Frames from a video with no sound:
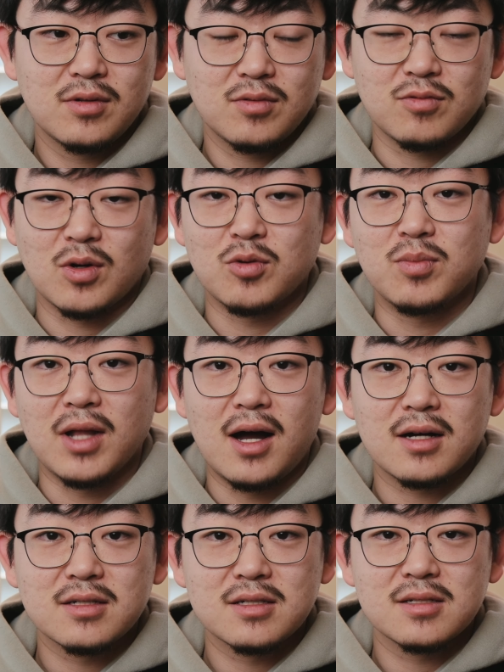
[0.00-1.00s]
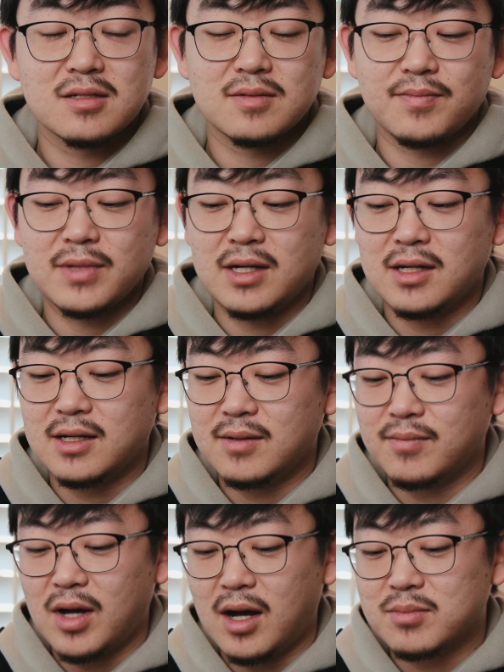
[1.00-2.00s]
roadblocks,
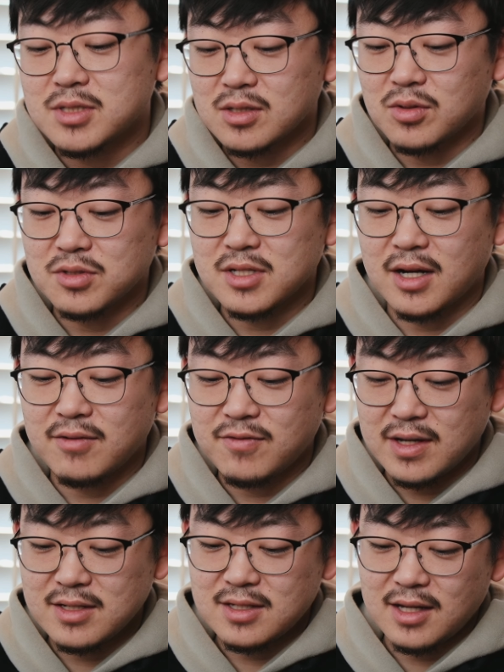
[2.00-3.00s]
obstacles that I faced.